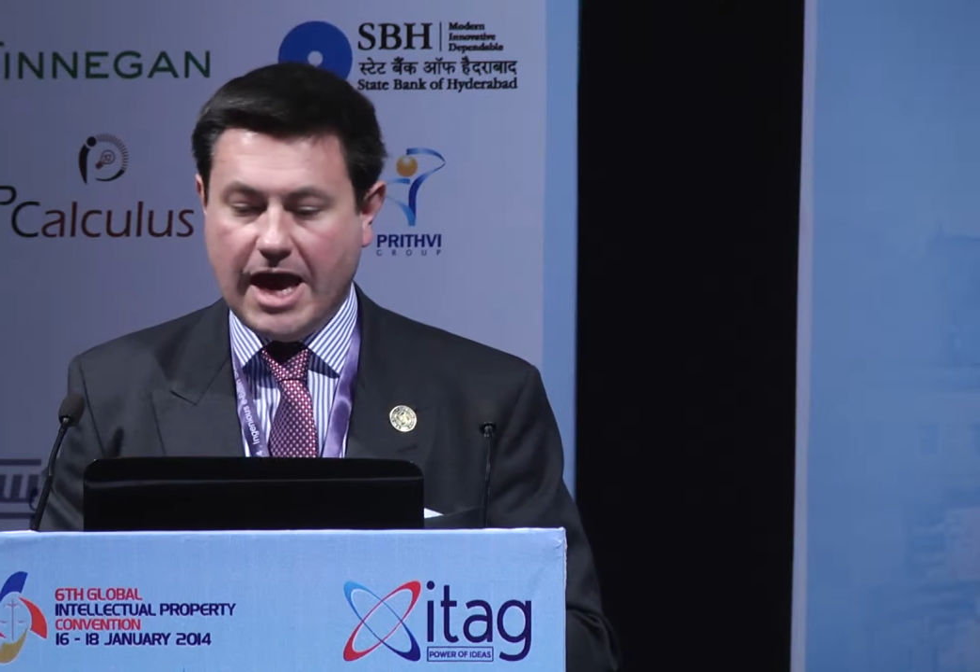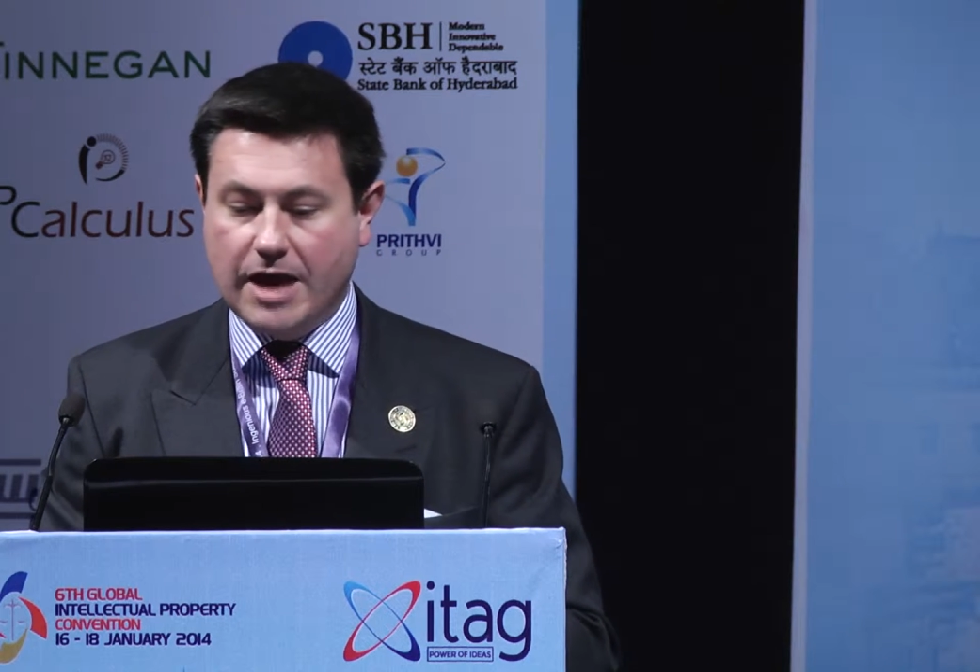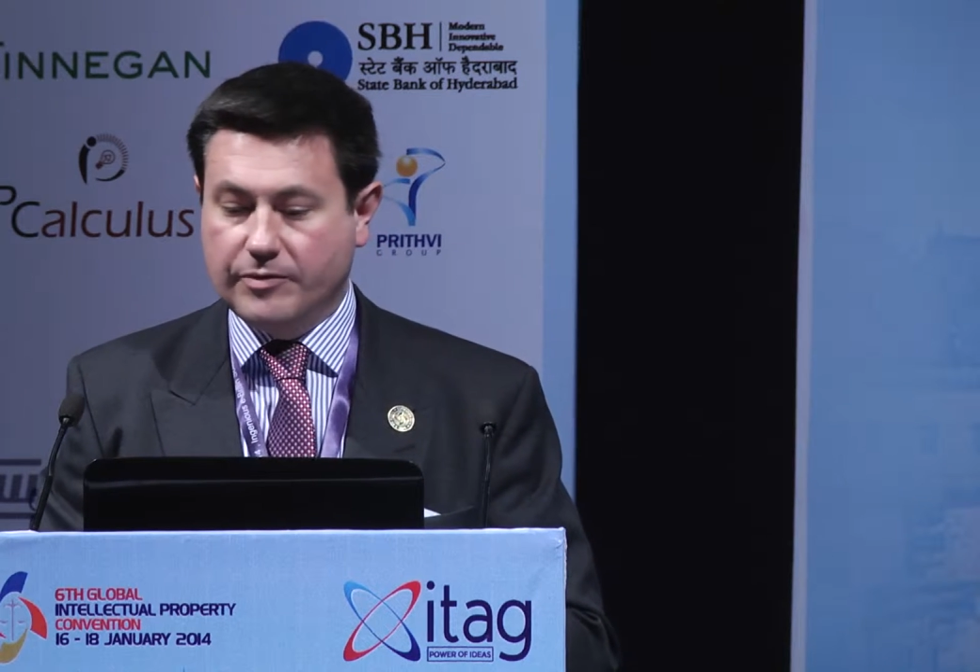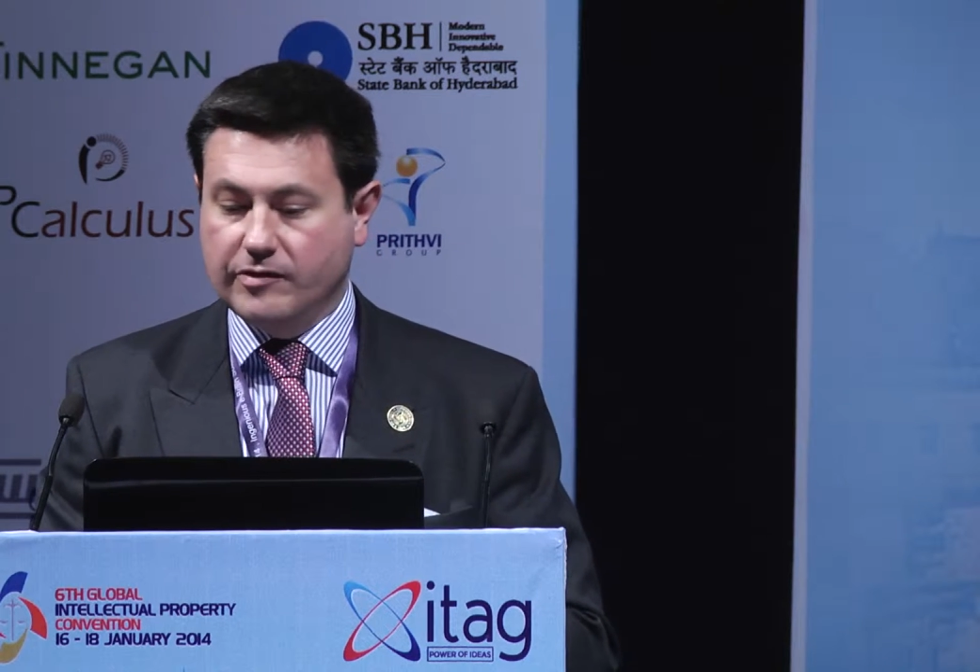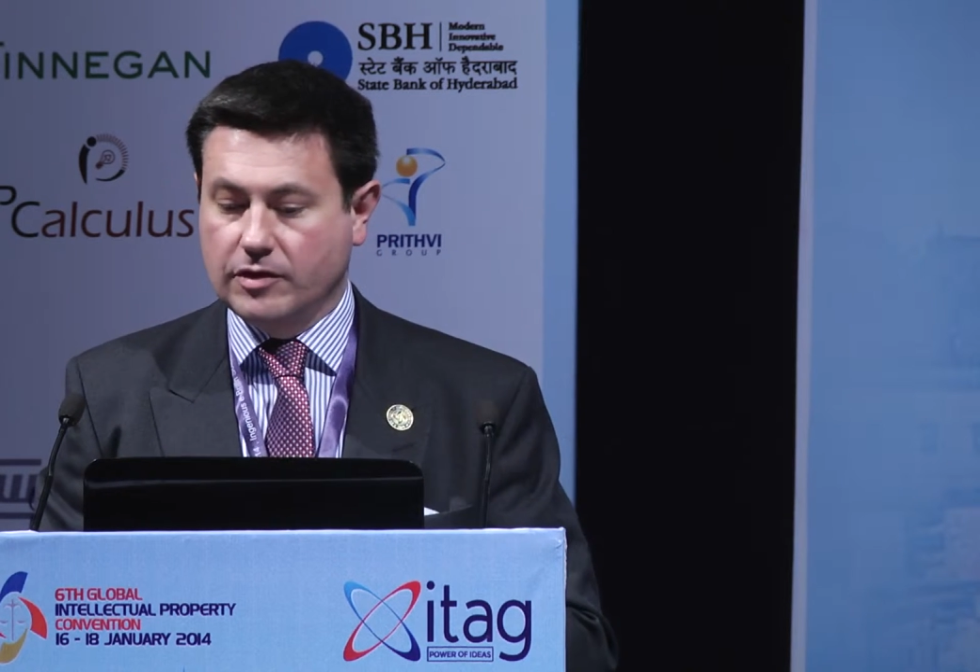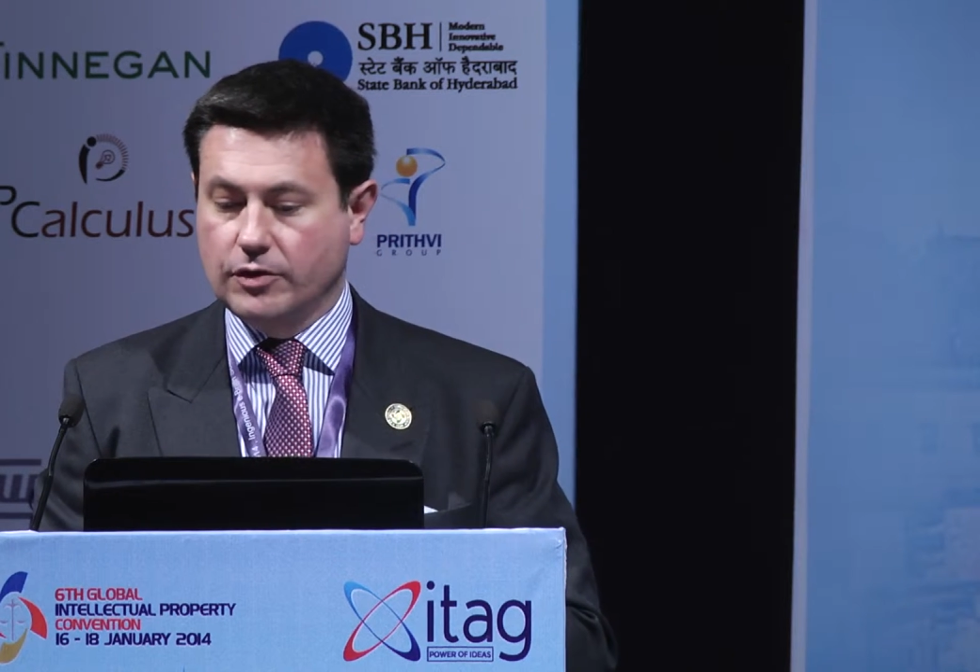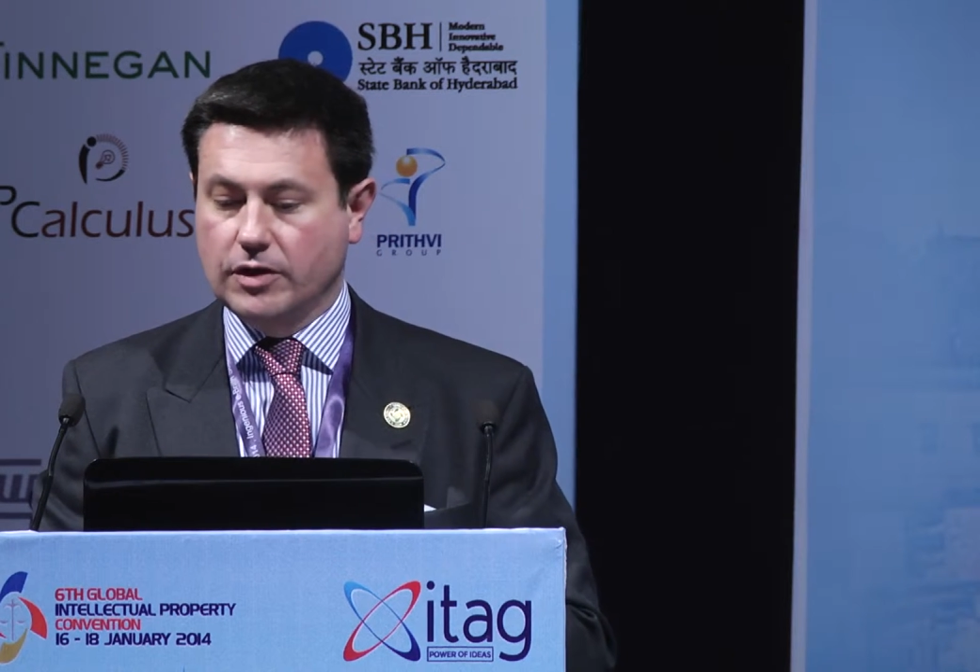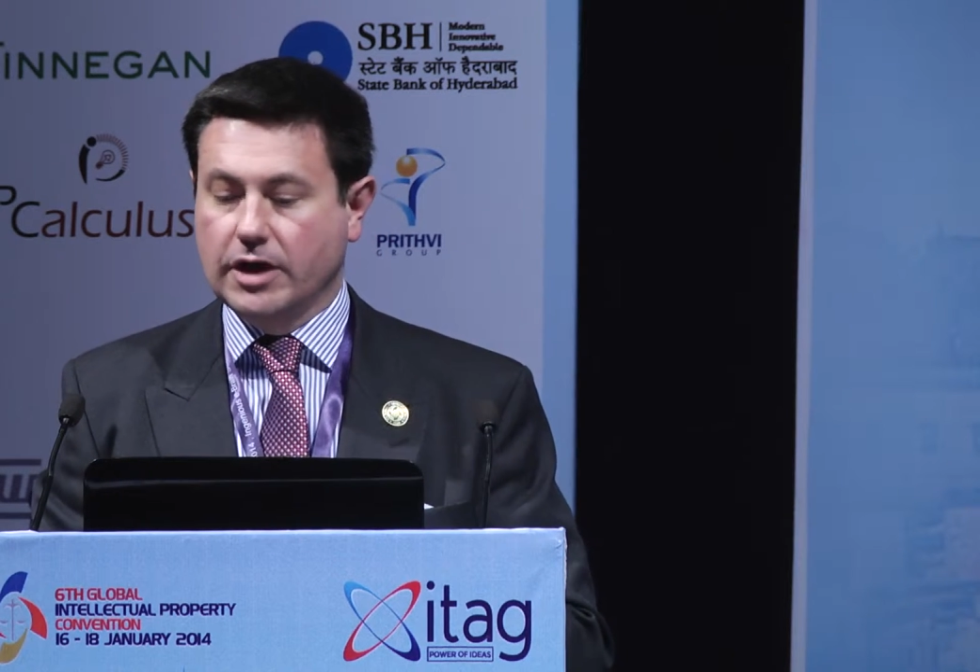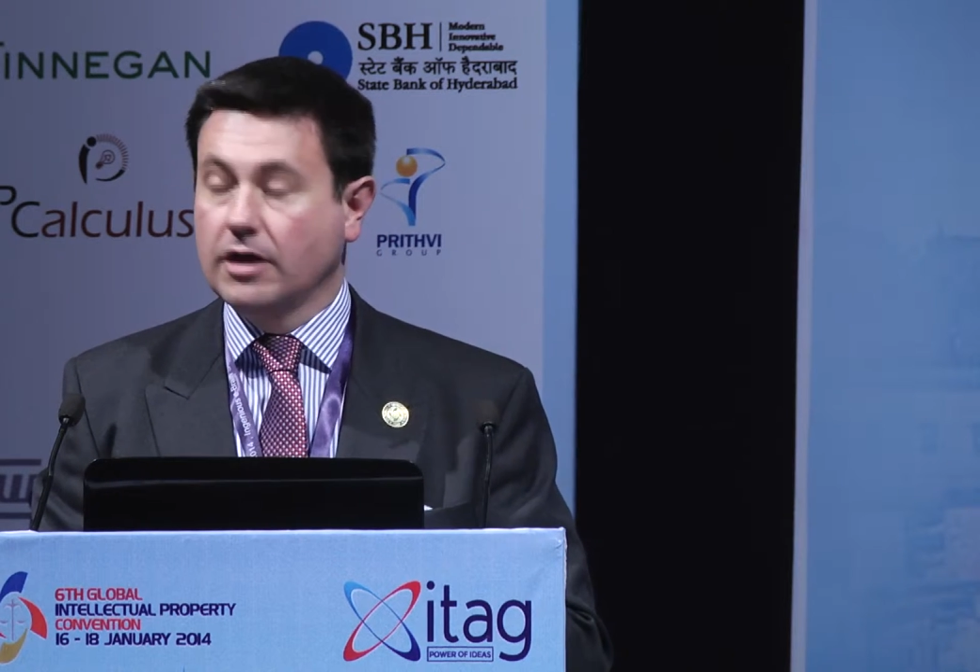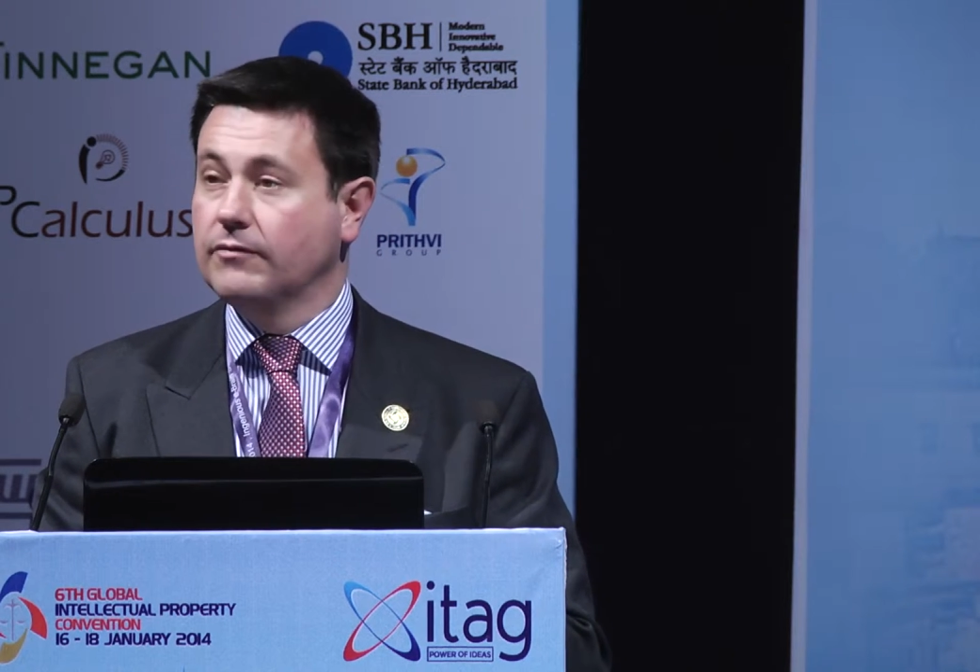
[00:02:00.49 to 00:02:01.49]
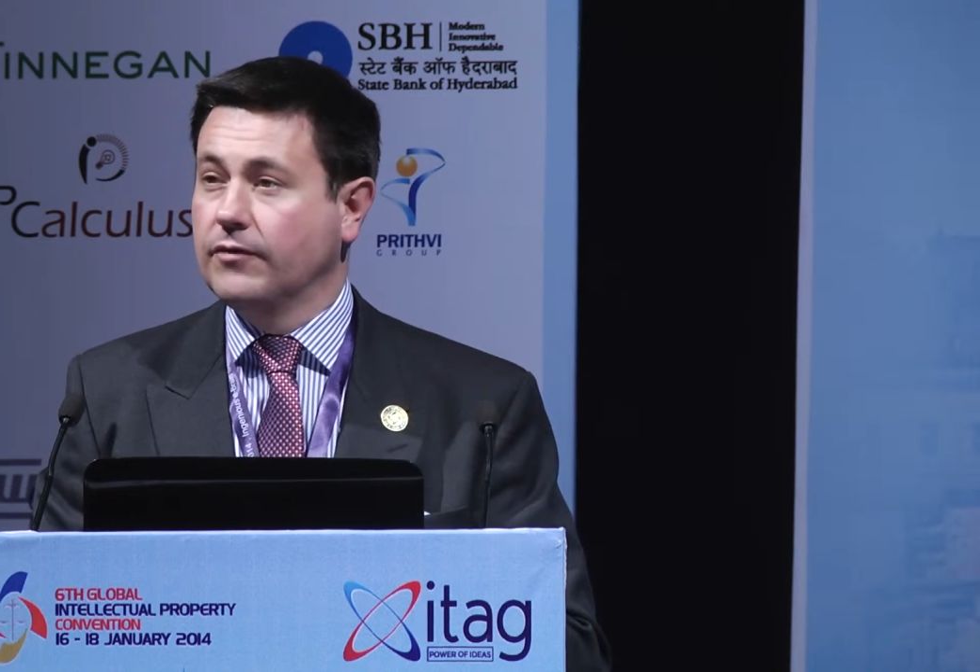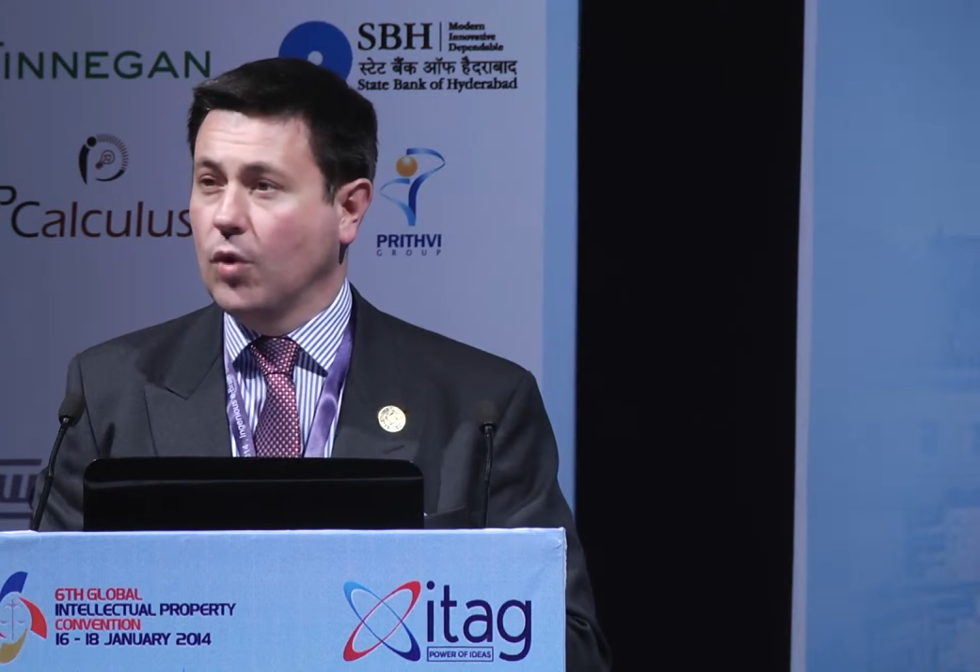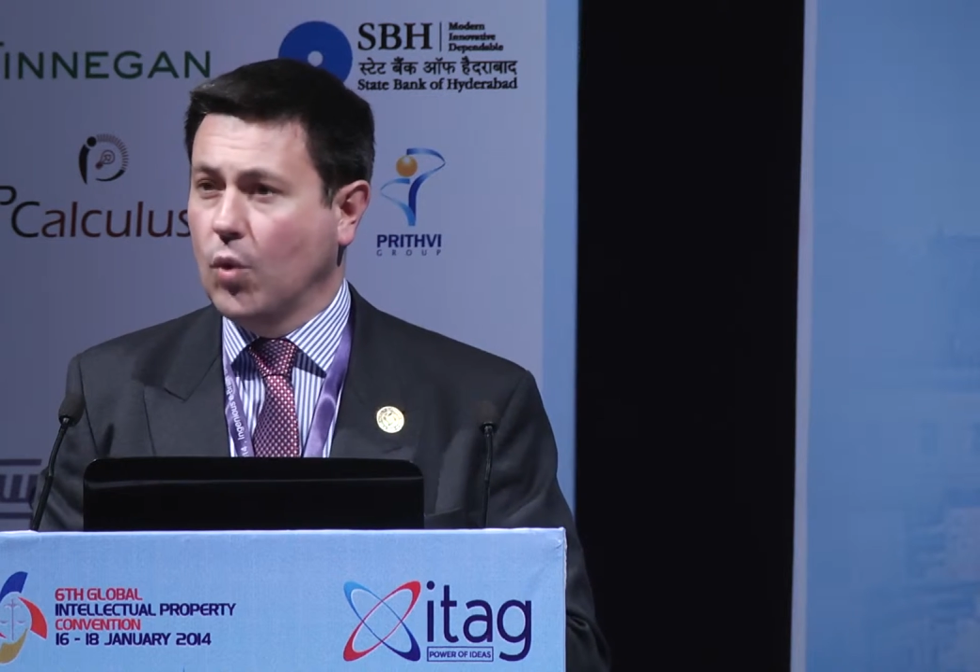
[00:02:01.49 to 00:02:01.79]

absolutely and for